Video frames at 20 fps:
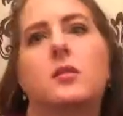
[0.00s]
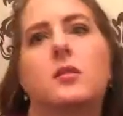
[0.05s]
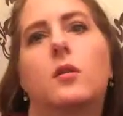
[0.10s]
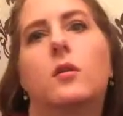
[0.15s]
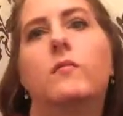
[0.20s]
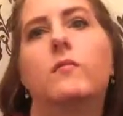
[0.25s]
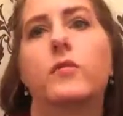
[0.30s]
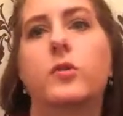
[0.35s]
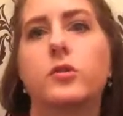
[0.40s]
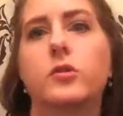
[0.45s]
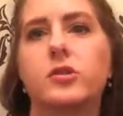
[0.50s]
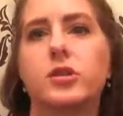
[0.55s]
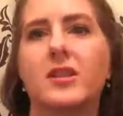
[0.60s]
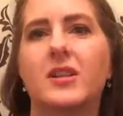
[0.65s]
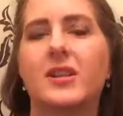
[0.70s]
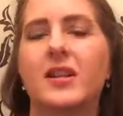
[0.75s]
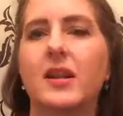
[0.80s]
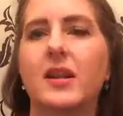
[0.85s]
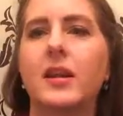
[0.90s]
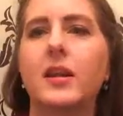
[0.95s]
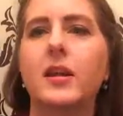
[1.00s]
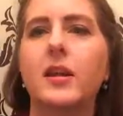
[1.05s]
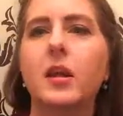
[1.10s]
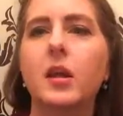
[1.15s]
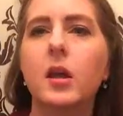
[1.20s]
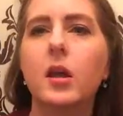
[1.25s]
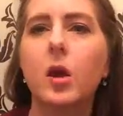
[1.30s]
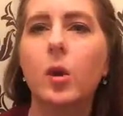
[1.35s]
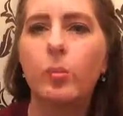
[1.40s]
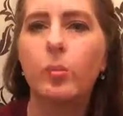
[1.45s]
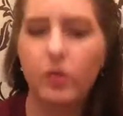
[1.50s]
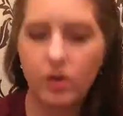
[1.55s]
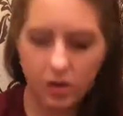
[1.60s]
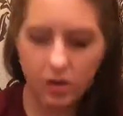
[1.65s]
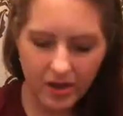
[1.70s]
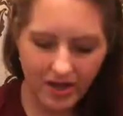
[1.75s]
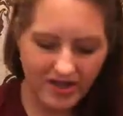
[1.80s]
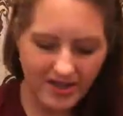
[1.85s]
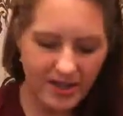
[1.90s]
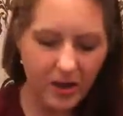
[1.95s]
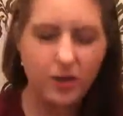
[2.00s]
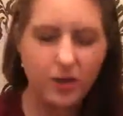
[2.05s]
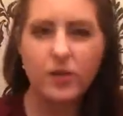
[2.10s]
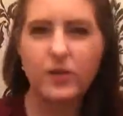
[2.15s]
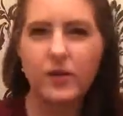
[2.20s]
unfortunately. But it's only for